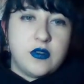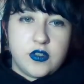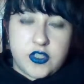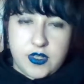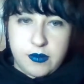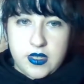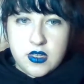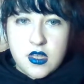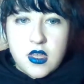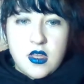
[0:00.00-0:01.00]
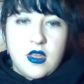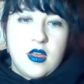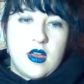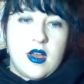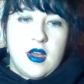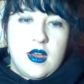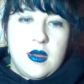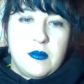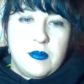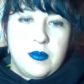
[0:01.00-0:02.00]
for shipping,
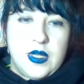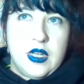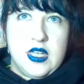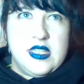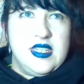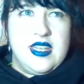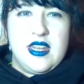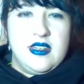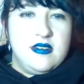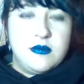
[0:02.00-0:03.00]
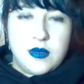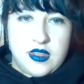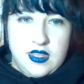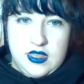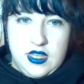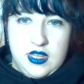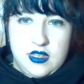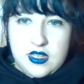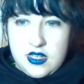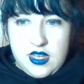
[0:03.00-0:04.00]
but I did get it within
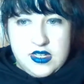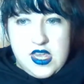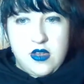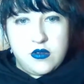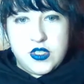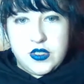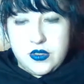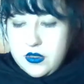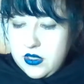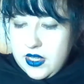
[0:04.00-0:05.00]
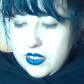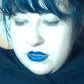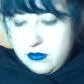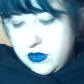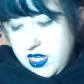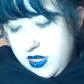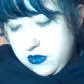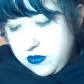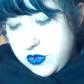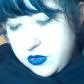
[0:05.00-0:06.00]
like a day or two, like day
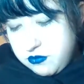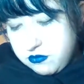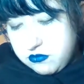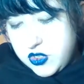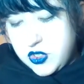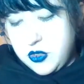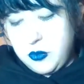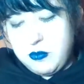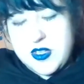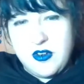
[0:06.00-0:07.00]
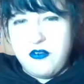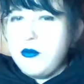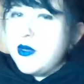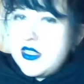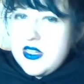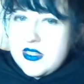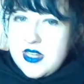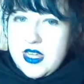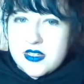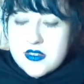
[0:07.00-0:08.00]
or two sort of business
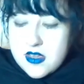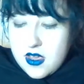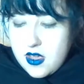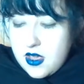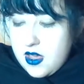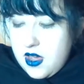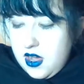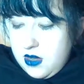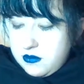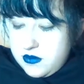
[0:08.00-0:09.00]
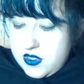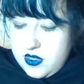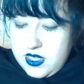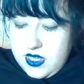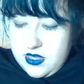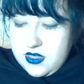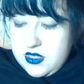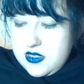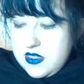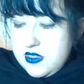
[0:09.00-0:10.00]
days. So I get that
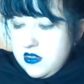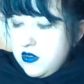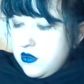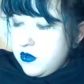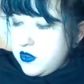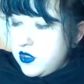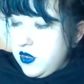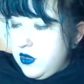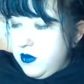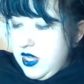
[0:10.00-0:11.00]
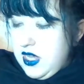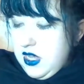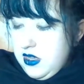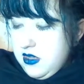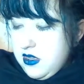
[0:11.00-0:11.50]
this isn't also gonna be